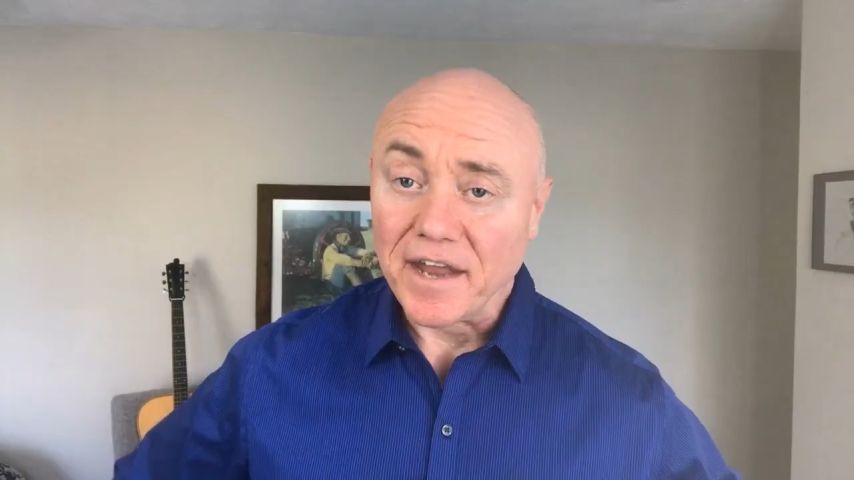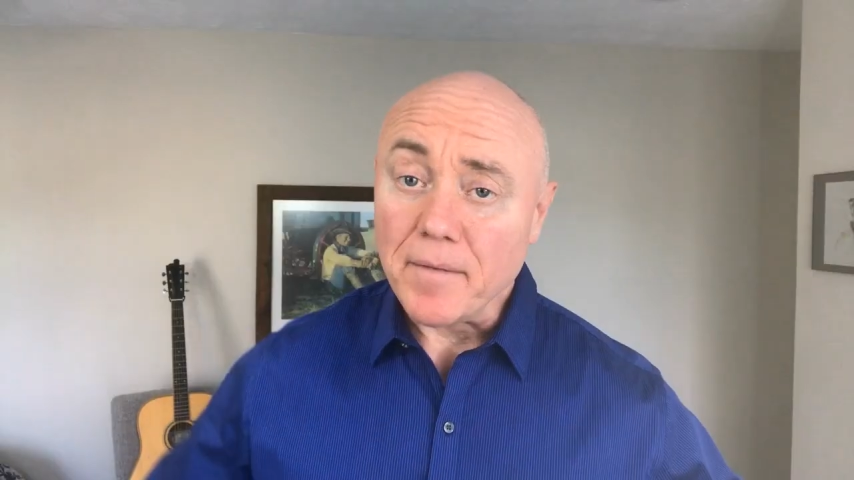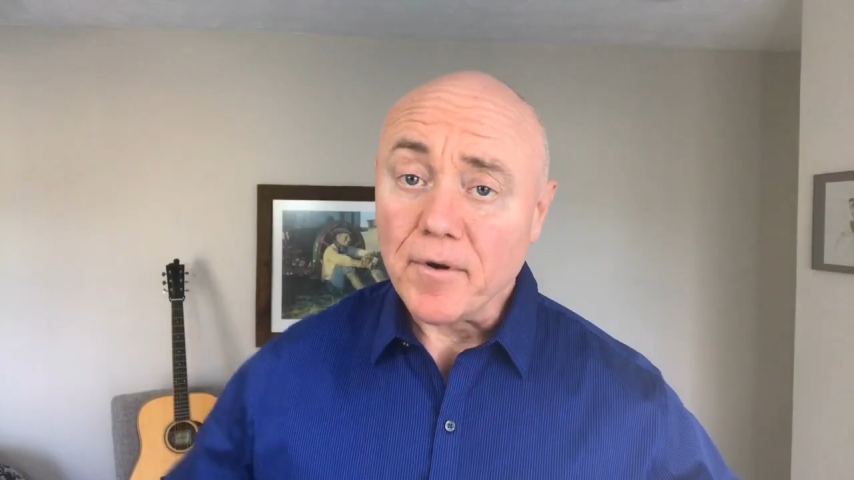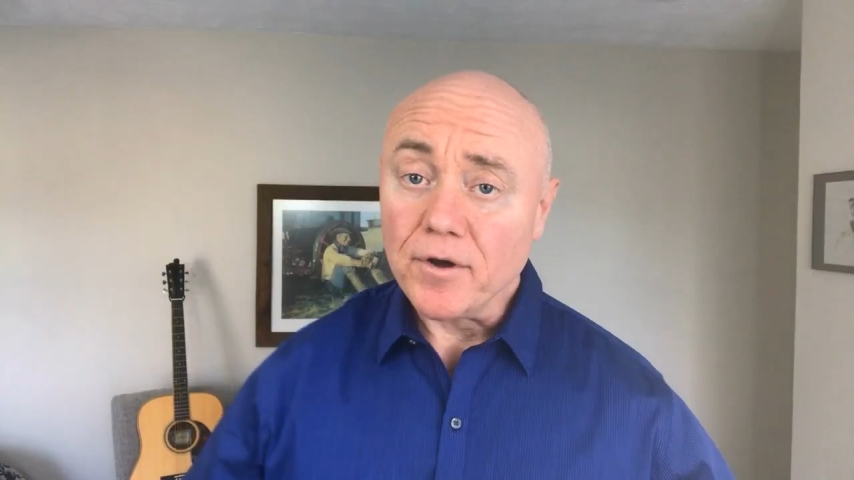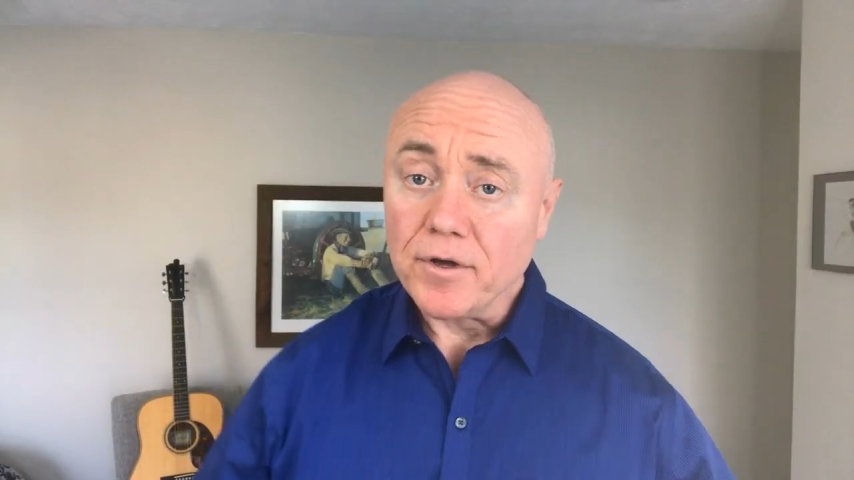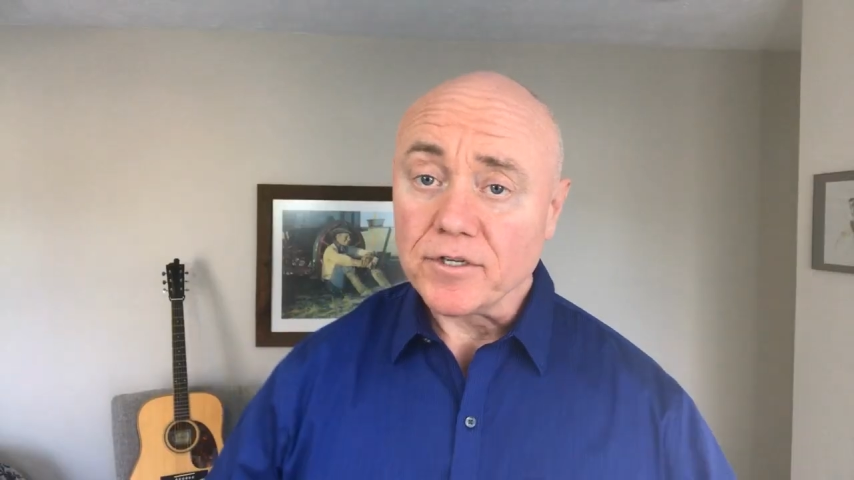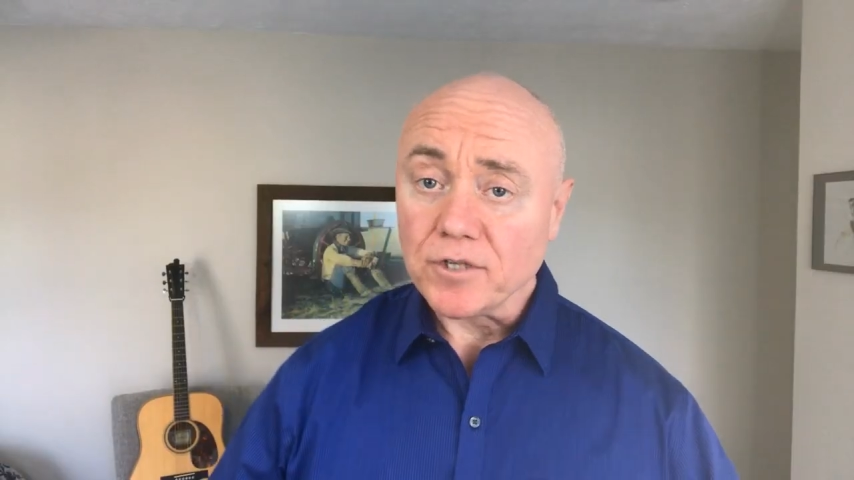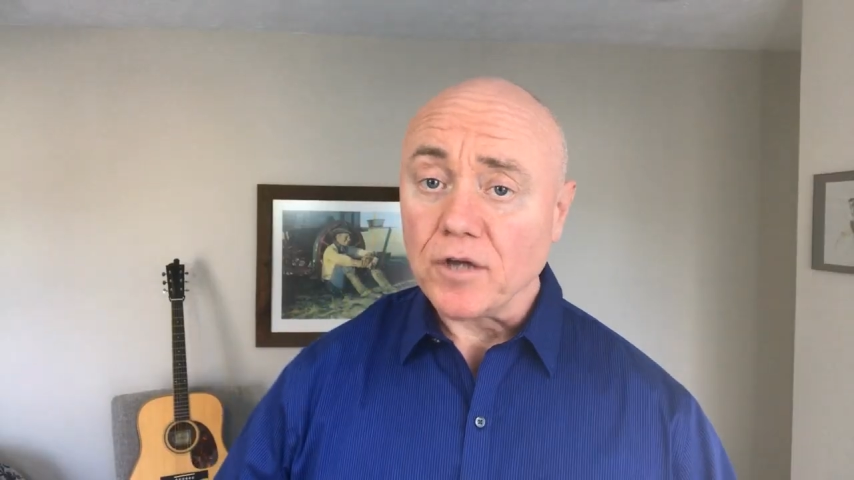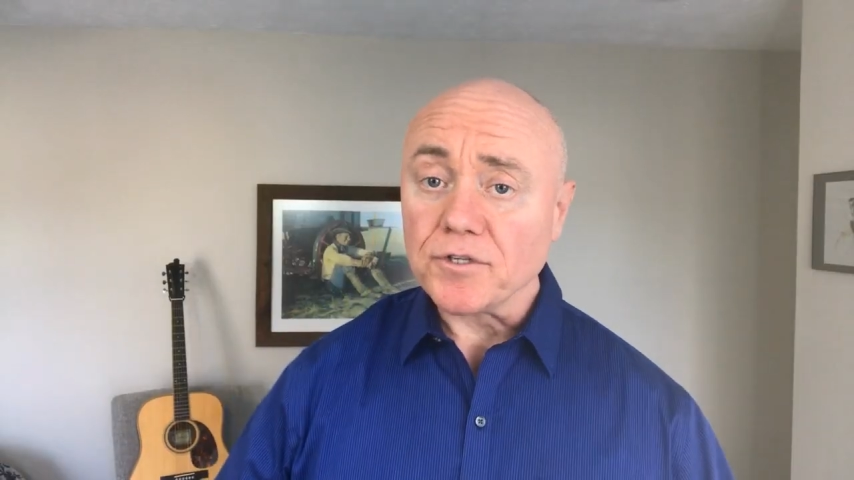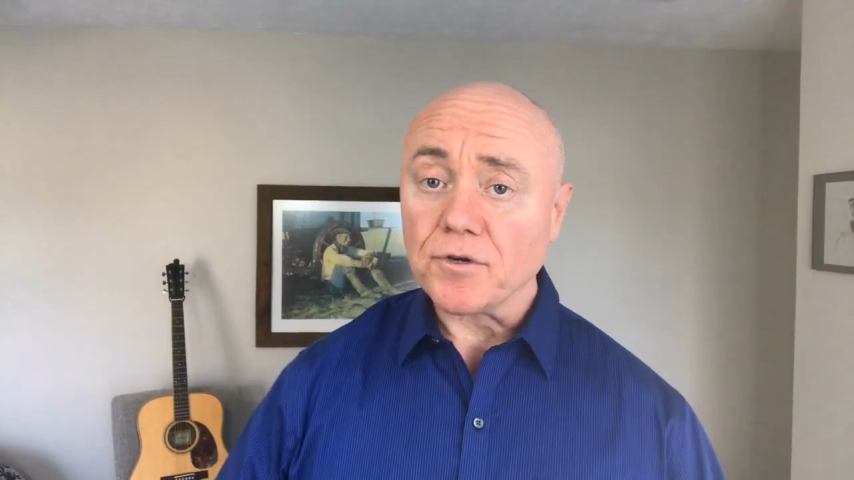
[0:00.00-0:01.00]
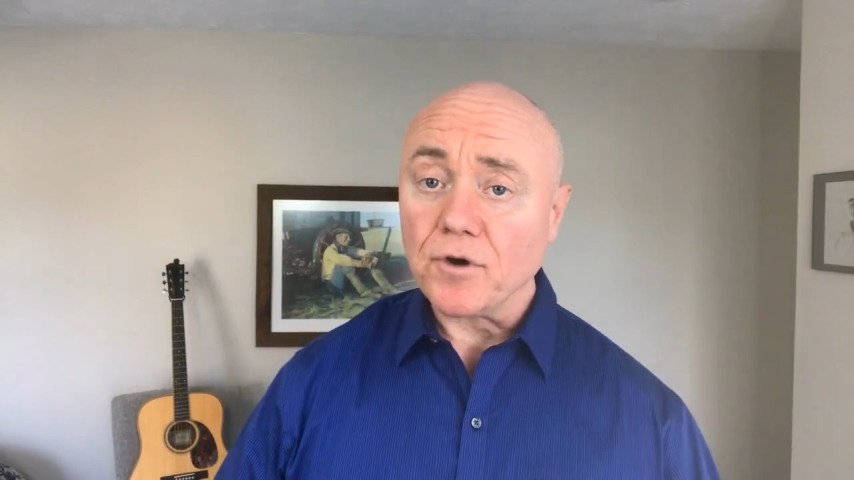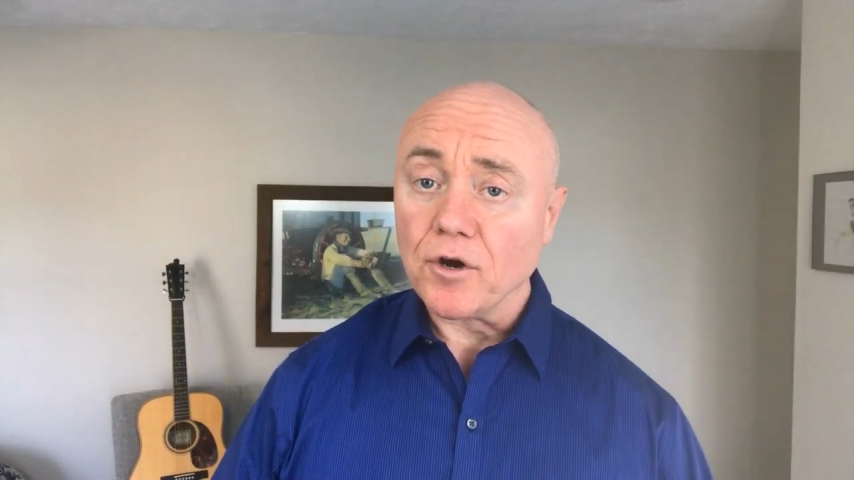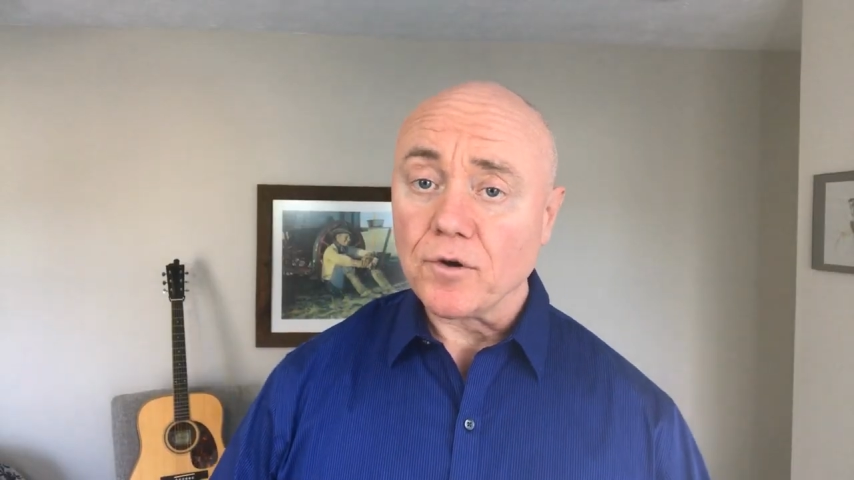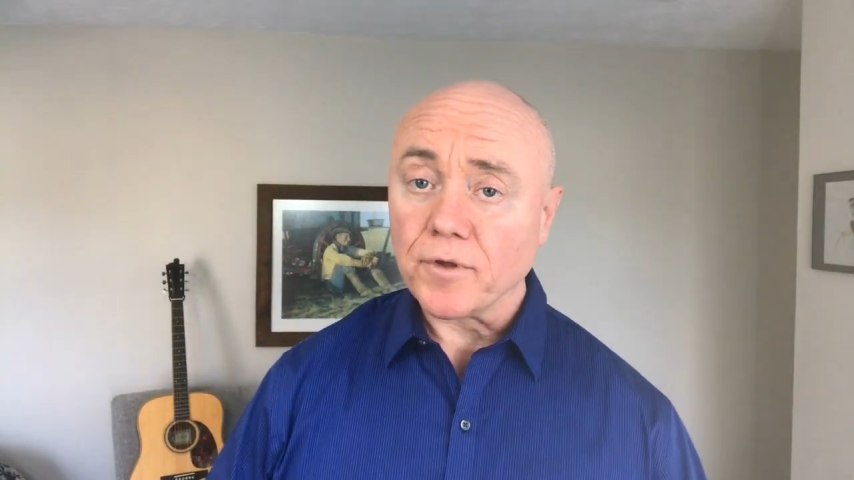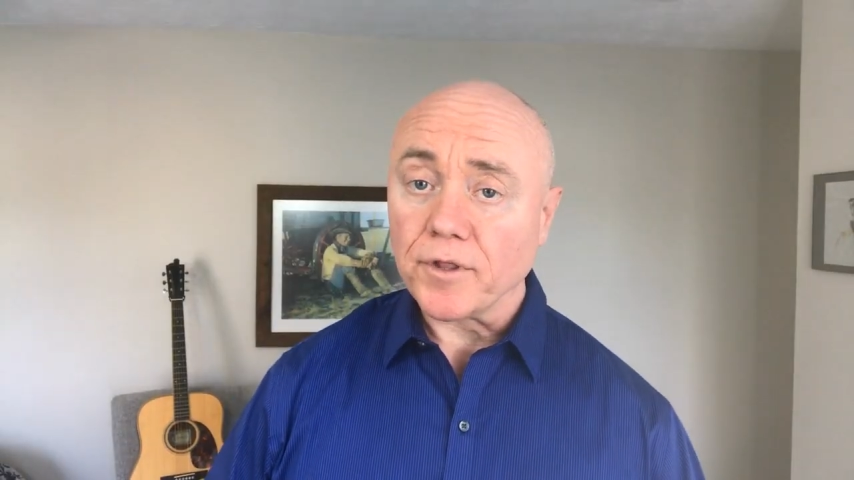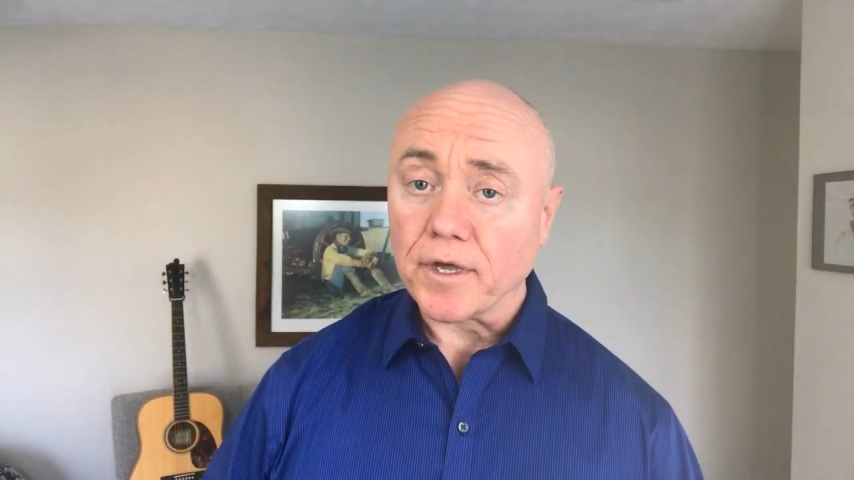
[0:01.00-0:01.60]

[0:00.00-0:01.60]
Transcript: neighborhood is also home to the